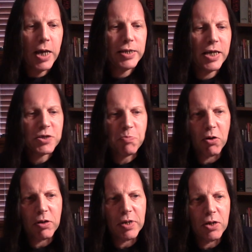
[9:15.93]
Next
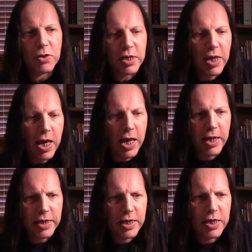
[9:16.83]
bottle we'll be looking
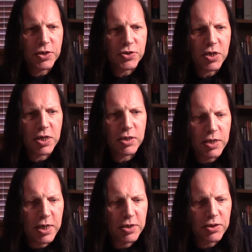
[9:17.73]
at is
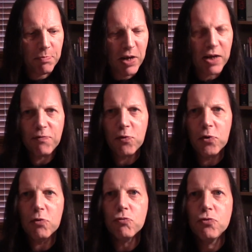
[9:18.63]
indeed the
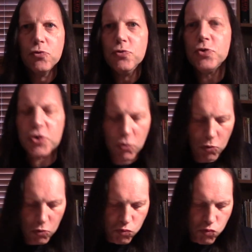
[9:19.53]
Bellevoye Rouge,
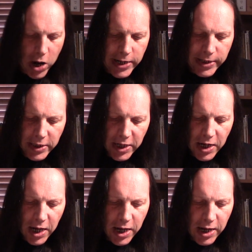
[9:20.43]
or Red.
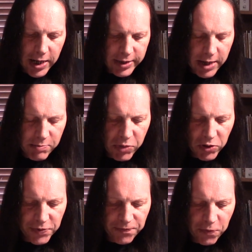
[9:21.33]
Again,
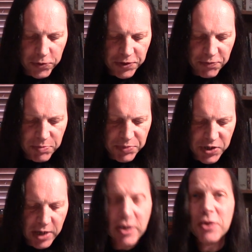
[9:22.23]
bottled at
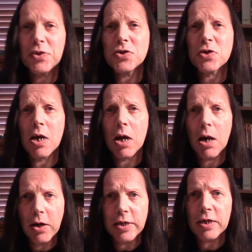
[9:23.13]
43%, and this is a
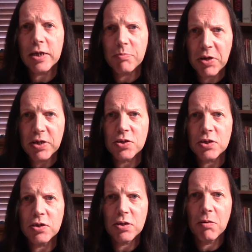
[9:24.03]
lightly
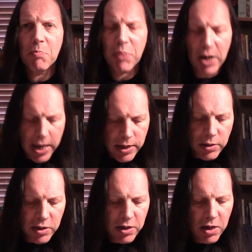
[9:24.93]
peated
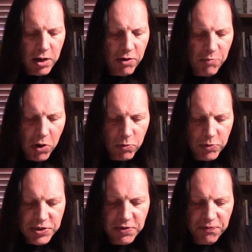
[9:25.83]
blend of malt
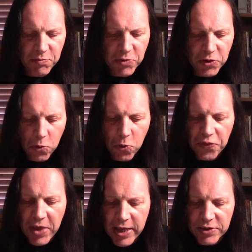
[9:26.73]
whiskey from the
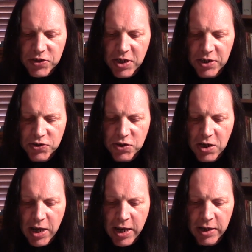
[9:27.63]
north, Alsace
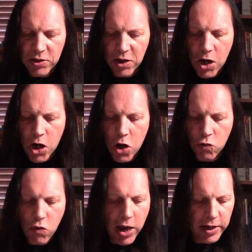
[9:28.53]
and
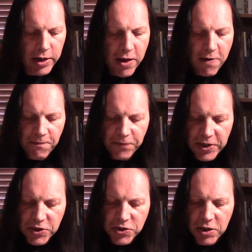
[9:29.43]
Lorraine,
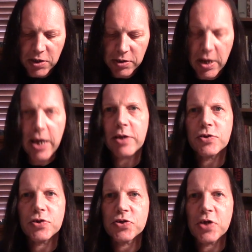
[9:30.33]
finished in
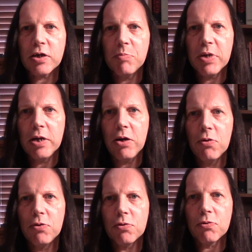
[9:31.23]

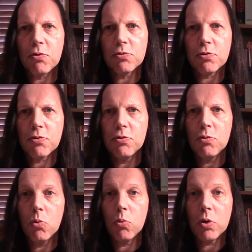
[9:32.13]
ex-Saint-Emilion Grand
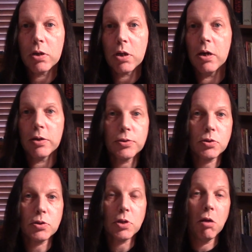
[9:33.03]
Cru wine
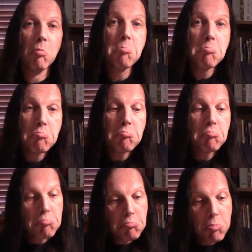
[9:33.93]
casks. So...
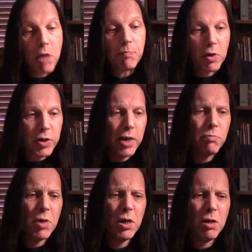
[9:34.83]
yeah, okay,
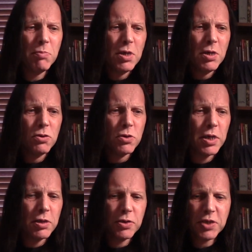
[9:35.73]

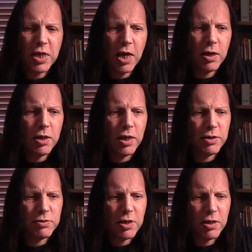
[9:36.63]
looking at the colour,
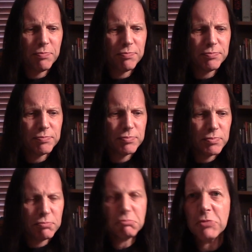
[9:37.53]
and
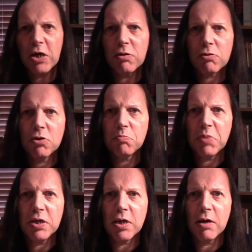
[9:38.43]
yeah, it could
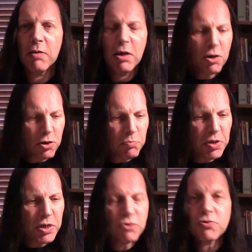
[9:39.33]
be
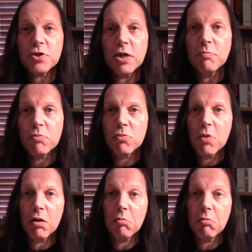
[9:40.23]
interesting.